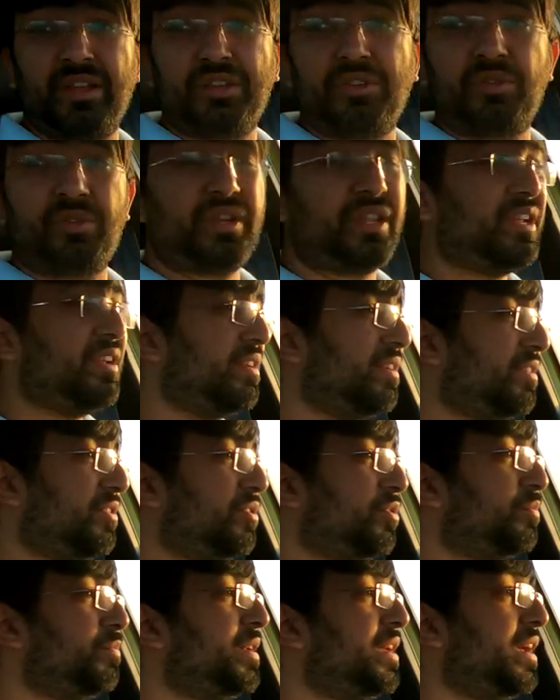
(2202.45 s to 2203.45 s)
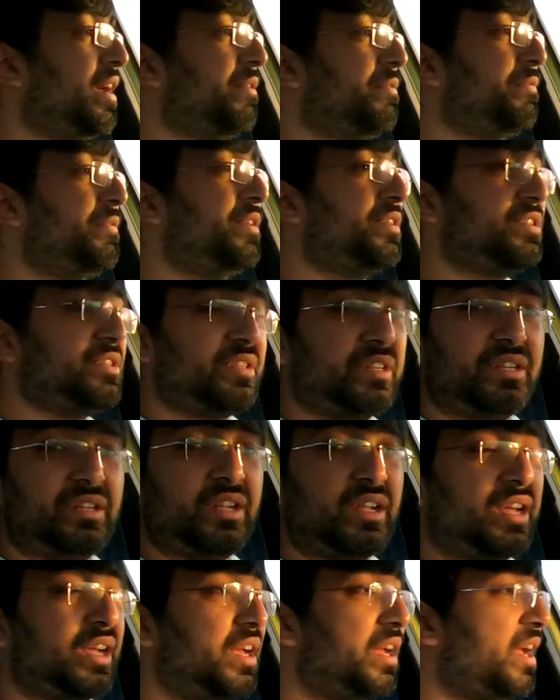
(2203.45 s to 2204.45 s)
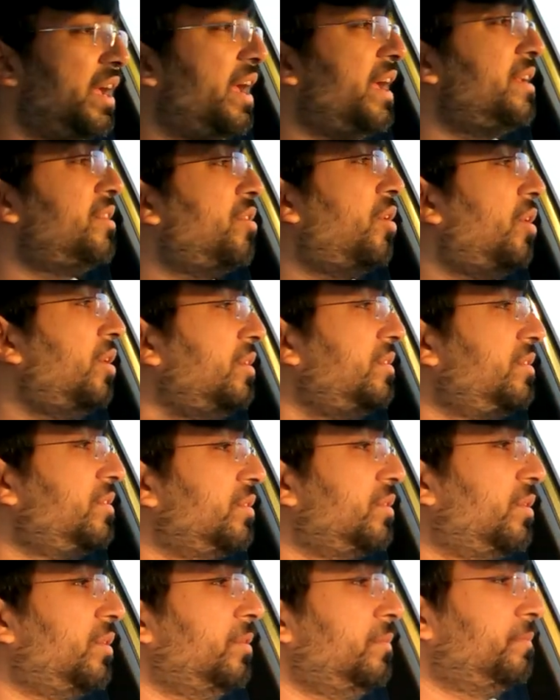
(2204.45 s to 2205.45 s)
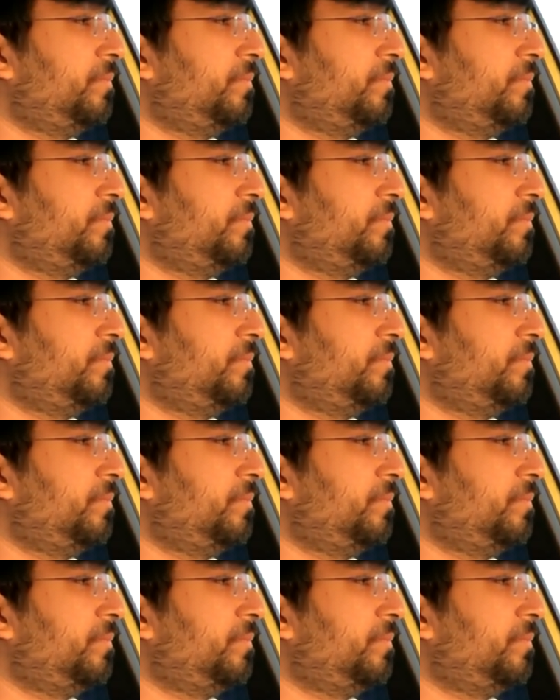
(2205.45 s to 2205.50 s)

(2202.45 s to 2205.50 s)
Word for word: you need it to be efficient, and also